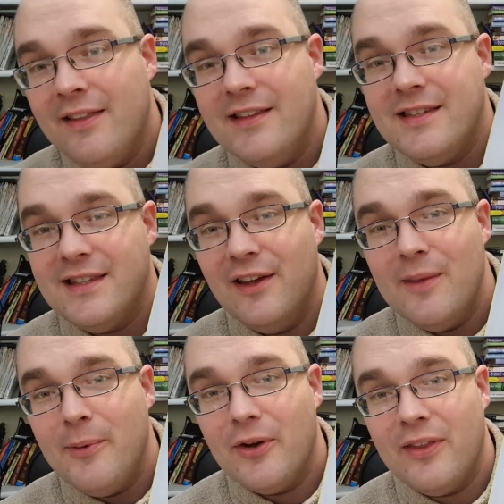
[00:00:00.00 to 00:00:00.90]
This is the
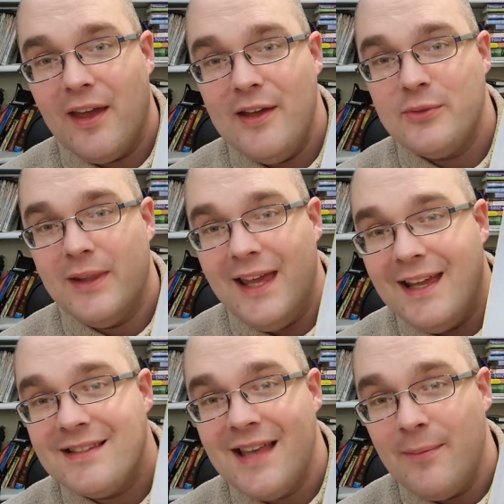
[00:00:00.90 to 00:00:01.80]
other book that goes with it.
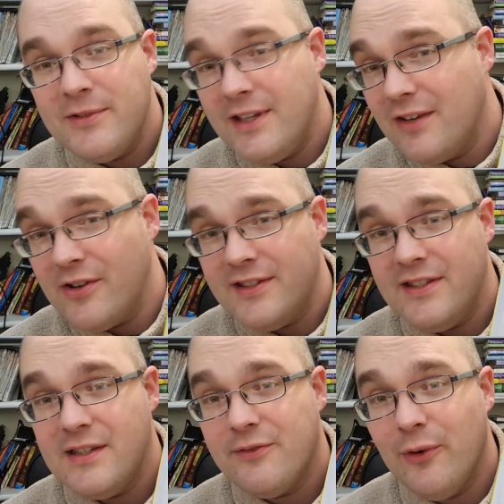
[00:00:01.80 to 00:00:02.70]
Exam Secrets.
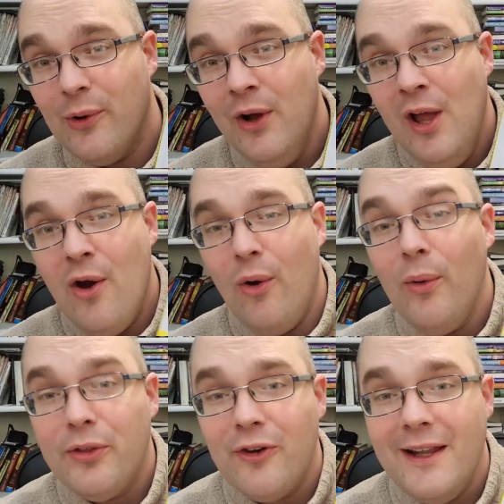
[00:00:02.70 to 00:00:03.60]
This is for
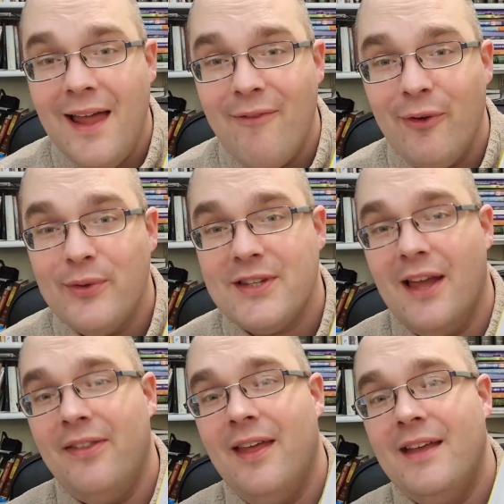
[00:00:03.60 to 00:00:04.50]
all three levels,
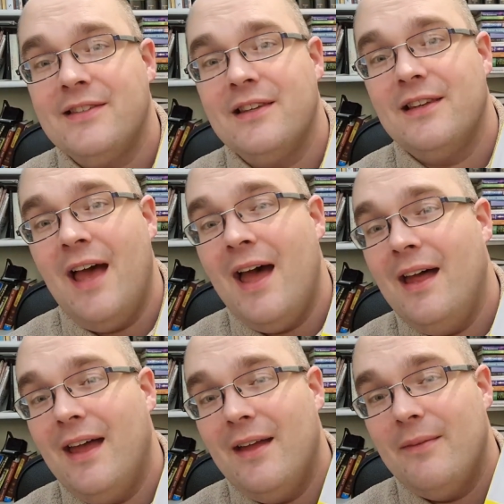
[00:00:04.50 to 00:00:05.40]
and there's uh,